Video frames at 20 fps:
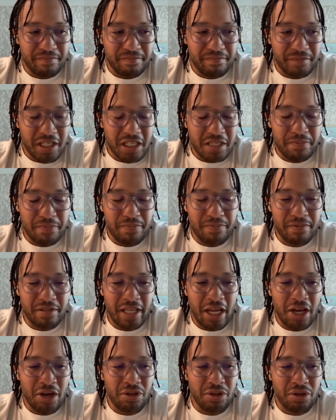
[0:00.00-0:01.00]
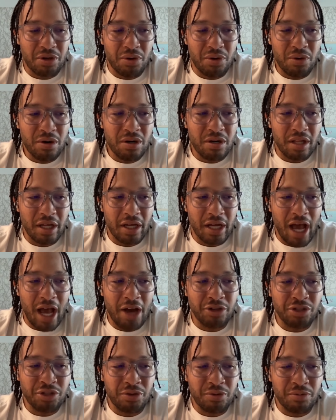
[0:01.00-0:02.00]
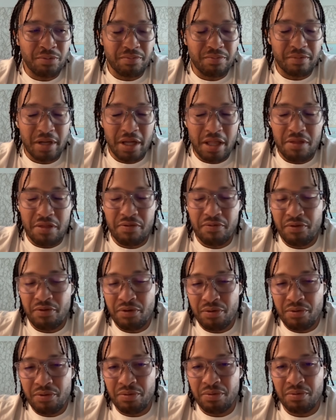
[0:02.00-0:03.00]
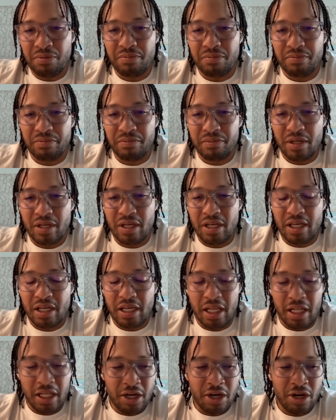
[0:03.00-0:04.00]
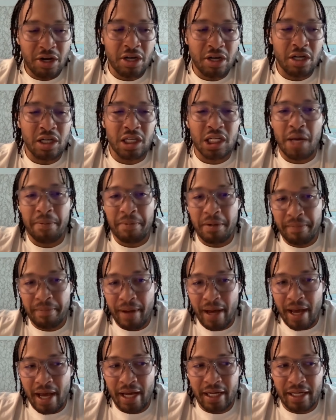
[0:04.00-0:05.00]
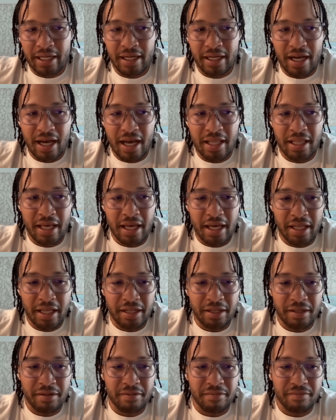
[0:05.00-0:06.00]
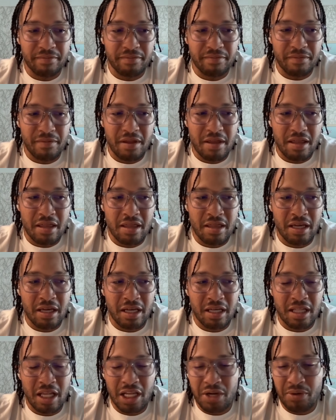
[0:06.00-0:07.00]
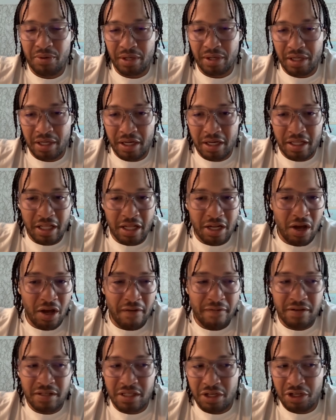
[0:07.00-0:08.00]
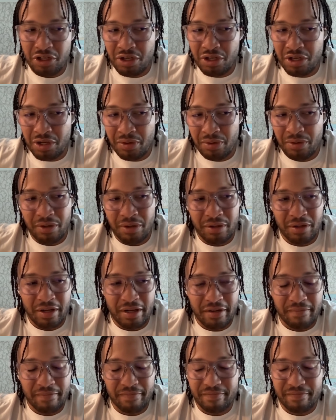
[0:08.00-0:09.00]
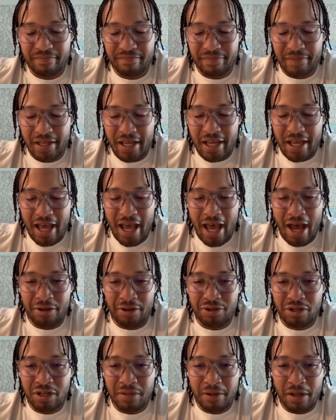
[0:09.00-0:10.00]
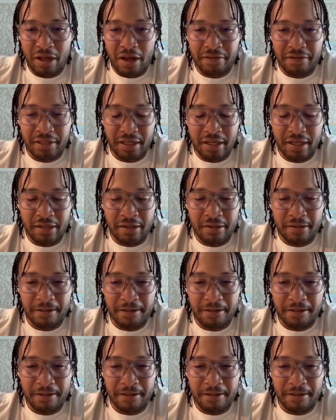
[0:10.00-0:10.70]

just staying on the court. Like, how did you get through getting hurt, coming back, and then thinking that you were good, and all of a sudden you were out during the playoffs again?